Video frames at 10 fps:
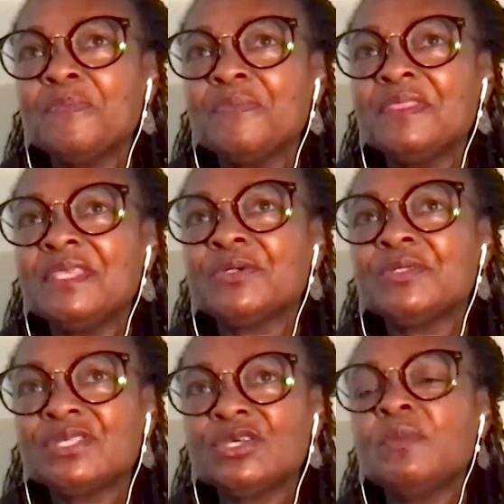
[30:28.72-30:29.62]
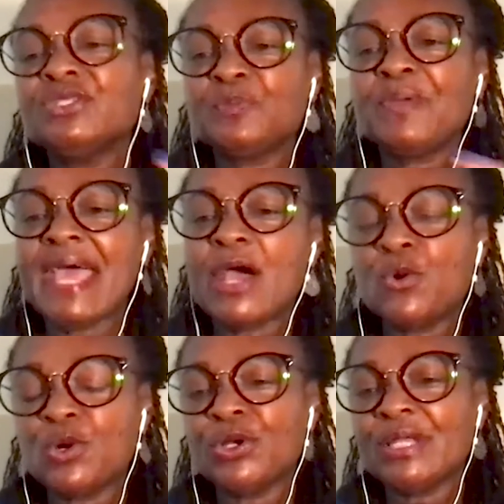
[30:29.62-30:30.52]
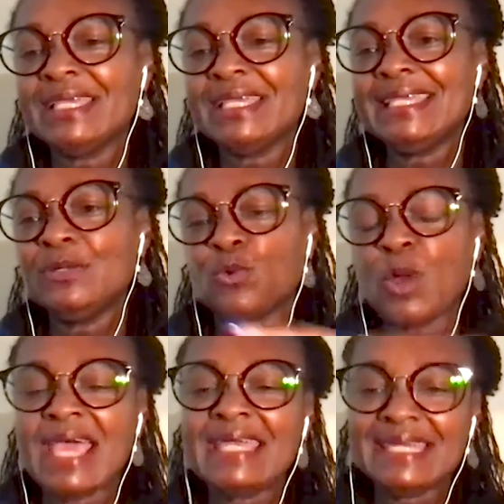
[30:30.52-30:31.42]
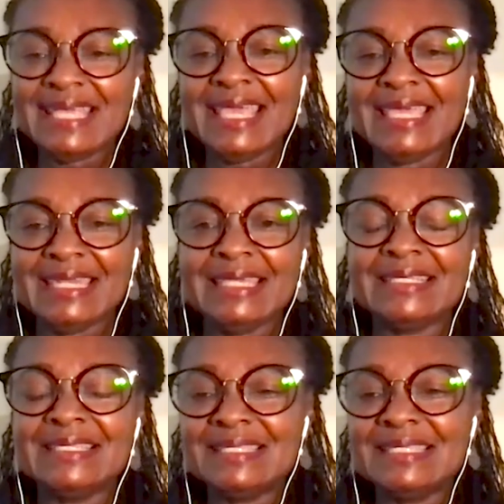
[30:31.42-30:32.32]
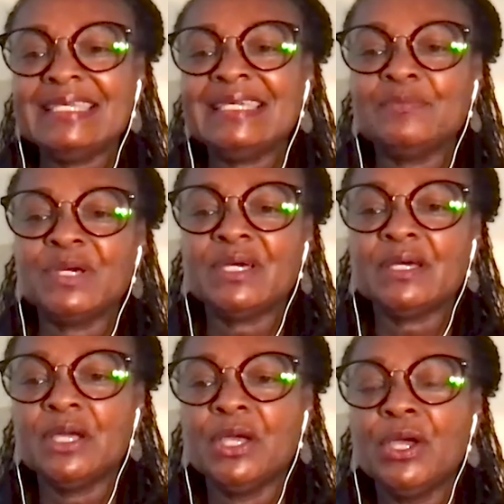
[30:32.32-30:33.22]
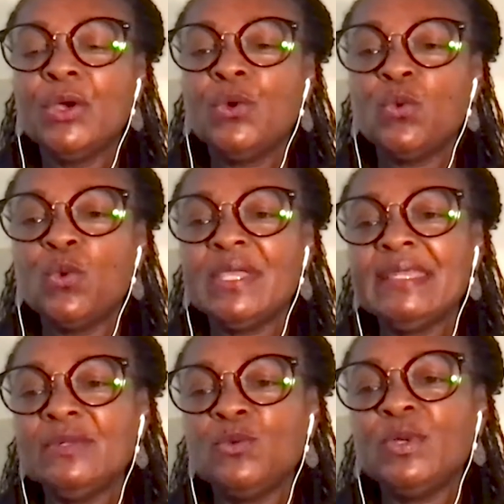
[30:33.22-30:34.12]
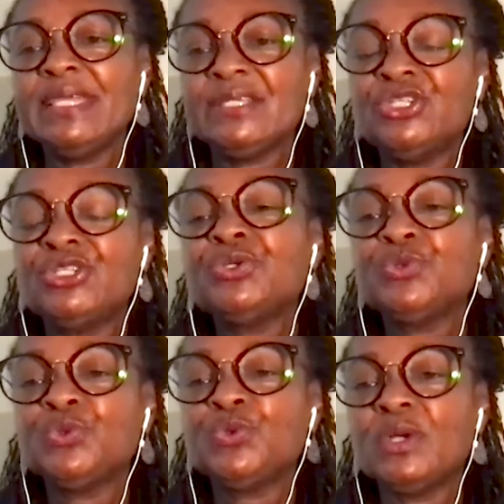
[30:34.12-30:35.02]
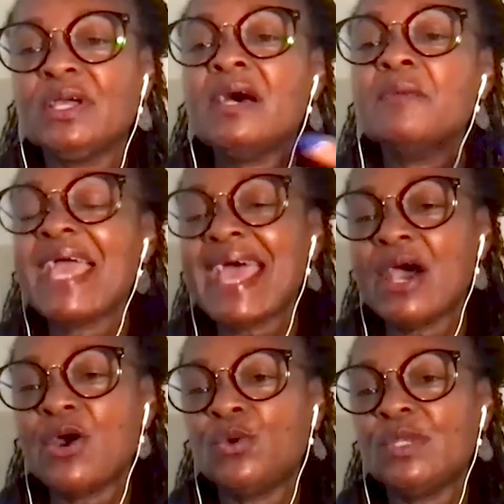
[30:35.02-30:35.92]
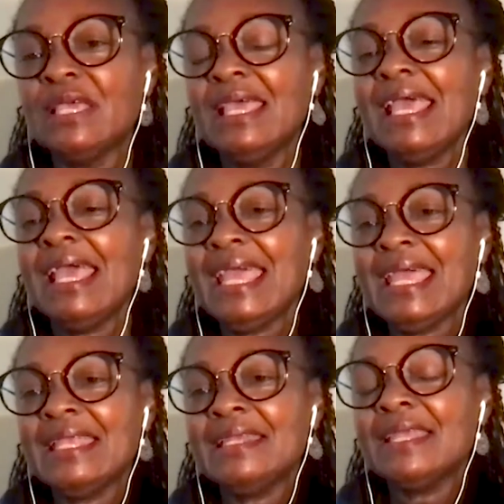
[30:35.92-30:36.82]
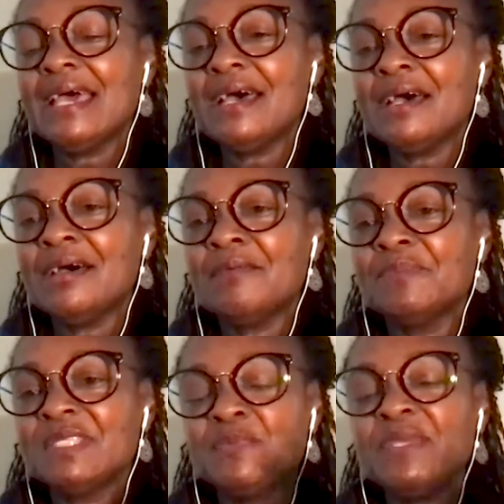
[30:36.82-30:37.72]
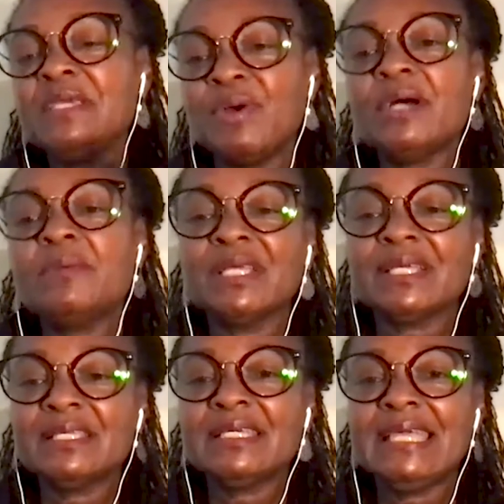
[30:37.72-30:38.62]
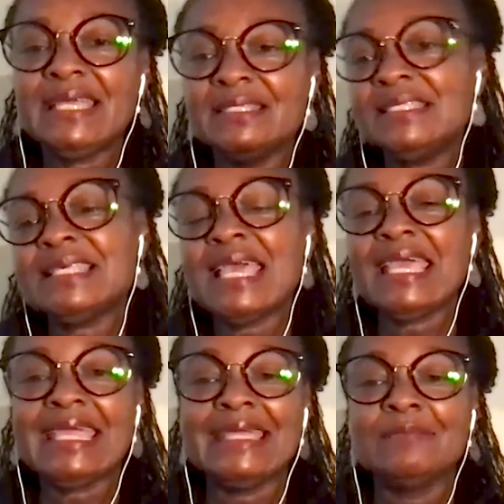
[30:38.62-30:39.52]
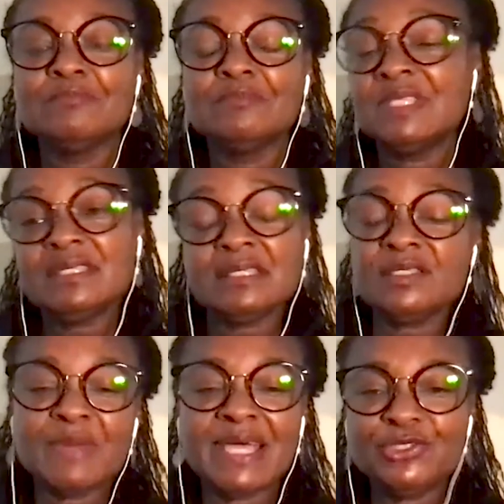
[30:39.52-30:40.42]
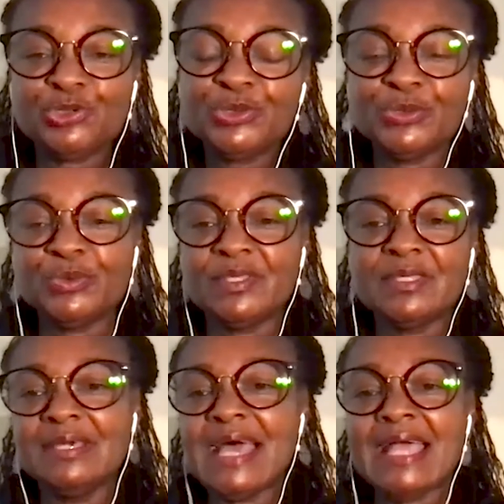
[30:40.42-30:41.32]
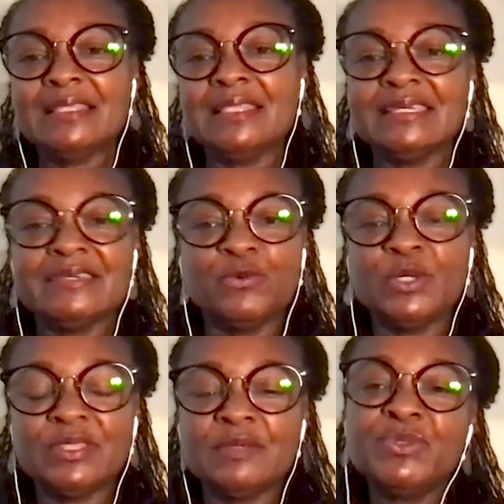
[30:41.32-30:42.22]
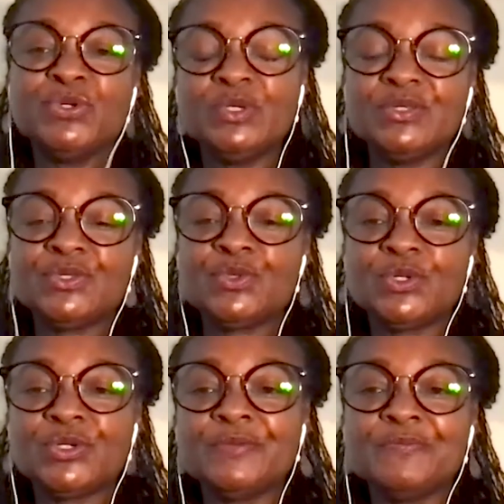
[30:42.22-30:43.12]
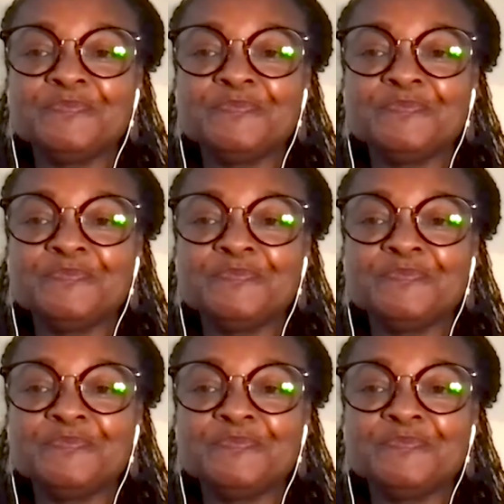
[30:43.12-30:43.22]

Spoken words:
there's so much power in eradicating stigma when we do come out and speak publicly and say, this is my truth. I live with a mood disorder.